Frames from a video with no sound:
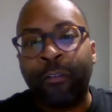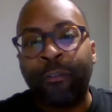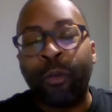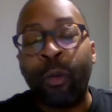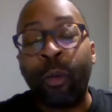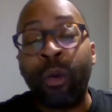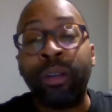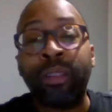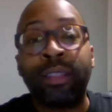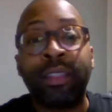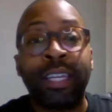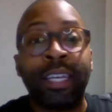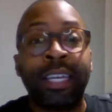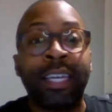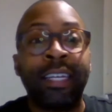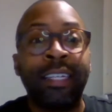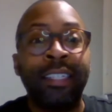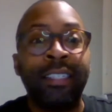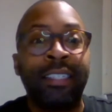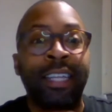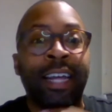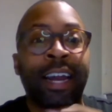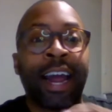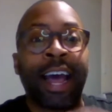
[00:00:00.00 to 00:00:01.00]
4
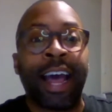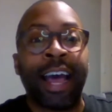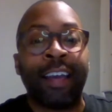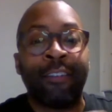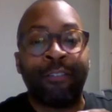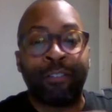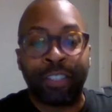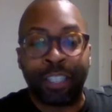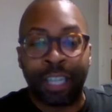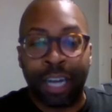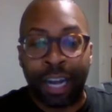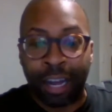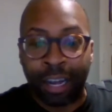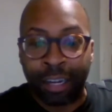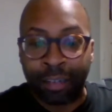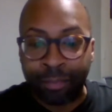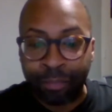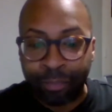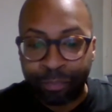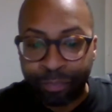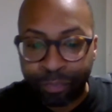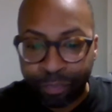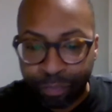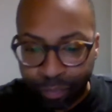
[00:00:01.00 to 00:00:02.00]
things that I've
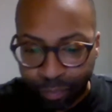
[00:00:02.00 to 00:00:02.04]
done